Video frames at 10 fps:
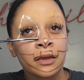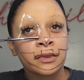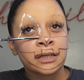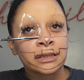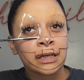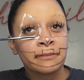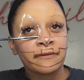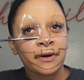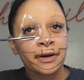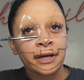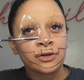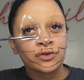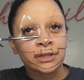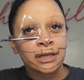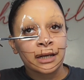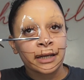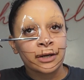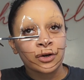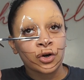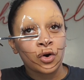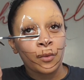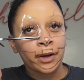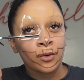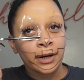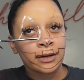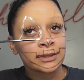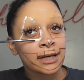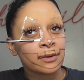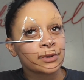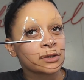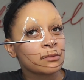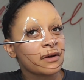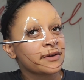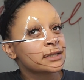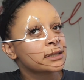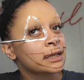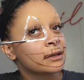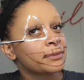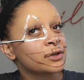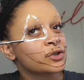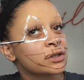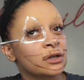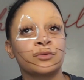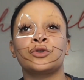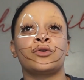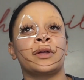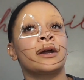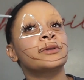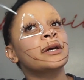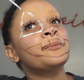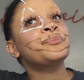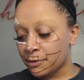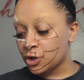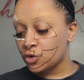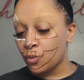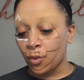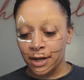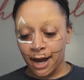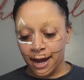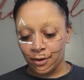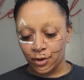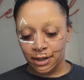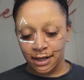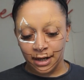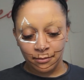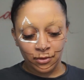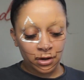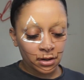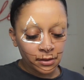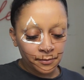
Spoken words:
This is gonna be very interesting later, going on outside with this on my face and taking pictures. I just want to throw that out there. I'm gonna do one eye on camera.